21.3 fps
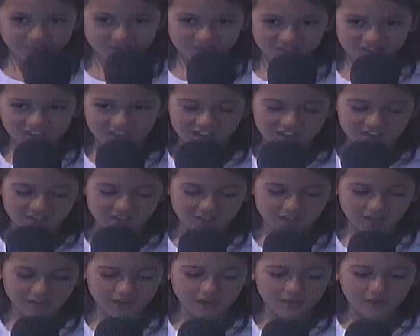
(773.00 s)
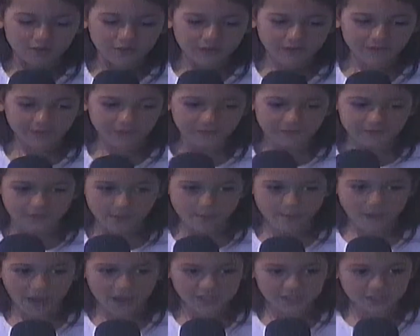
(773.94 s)
and they went with the
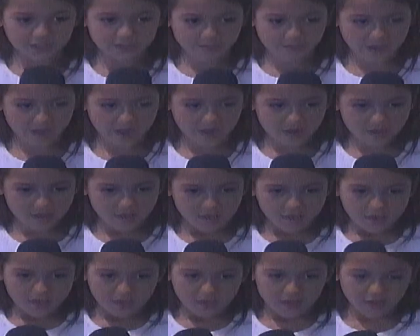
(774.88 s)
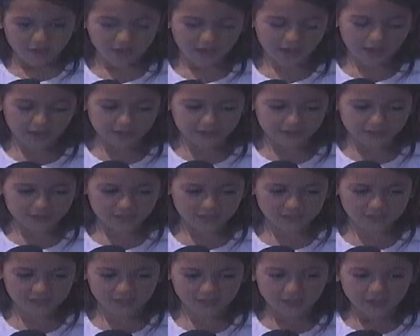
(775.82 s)
Benjamin. And
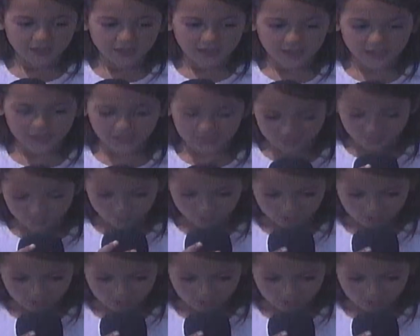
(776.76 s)
when